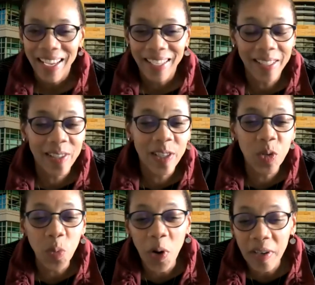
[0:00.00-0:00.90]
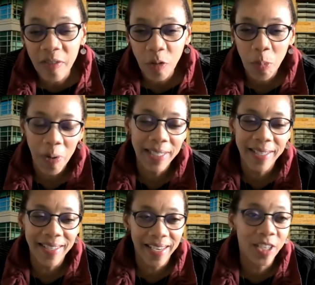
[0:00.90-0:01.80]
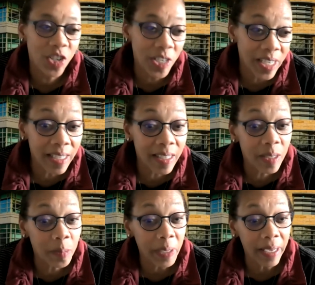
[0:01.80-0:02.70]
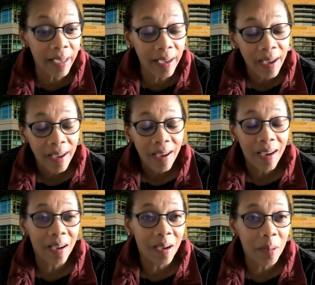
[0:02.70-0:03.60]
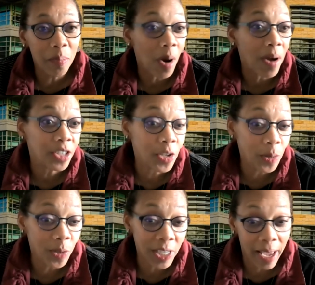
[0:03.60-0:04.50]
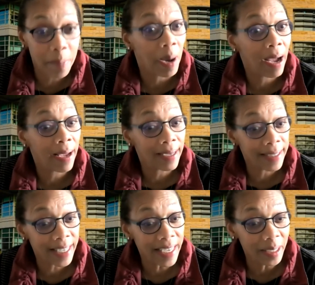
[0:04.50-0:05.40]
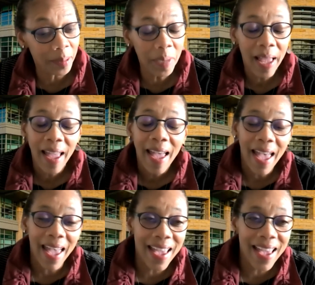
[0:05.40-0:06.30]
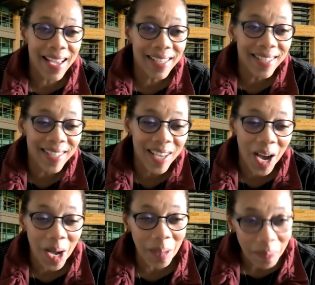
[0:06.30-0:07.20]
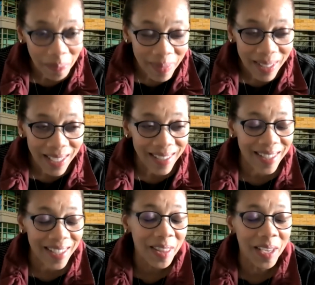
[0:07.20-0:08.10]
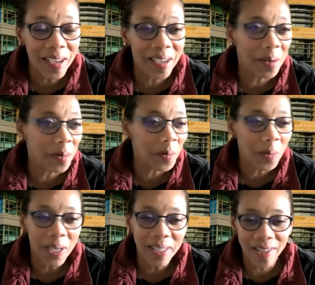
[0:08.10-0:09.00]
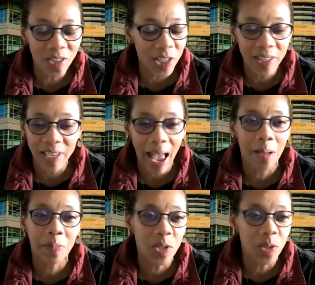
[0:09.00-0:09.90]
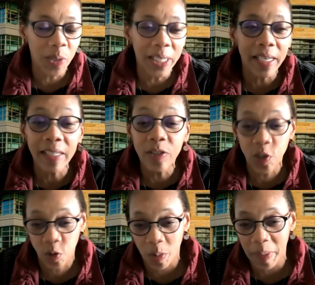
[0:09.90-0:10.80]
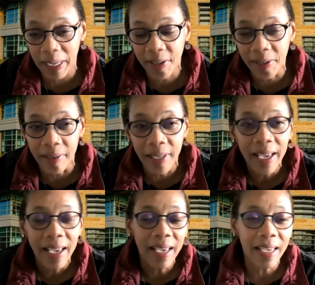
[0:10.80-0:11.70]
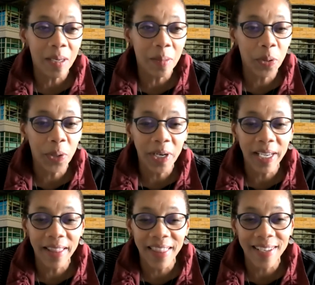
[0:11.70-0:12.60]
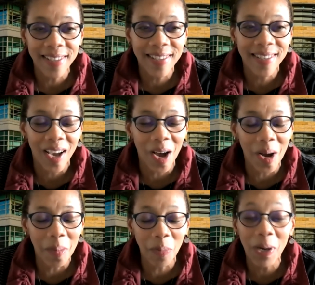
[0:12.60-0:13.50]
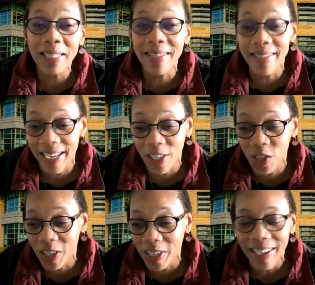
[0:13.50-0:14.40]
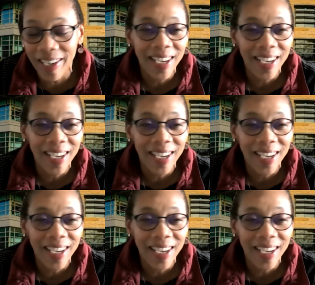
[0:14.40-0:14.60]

Yes, this wonderful presentation is being brought to you today by a team, and Cynthia was just absolutely instrumental in putting this presentation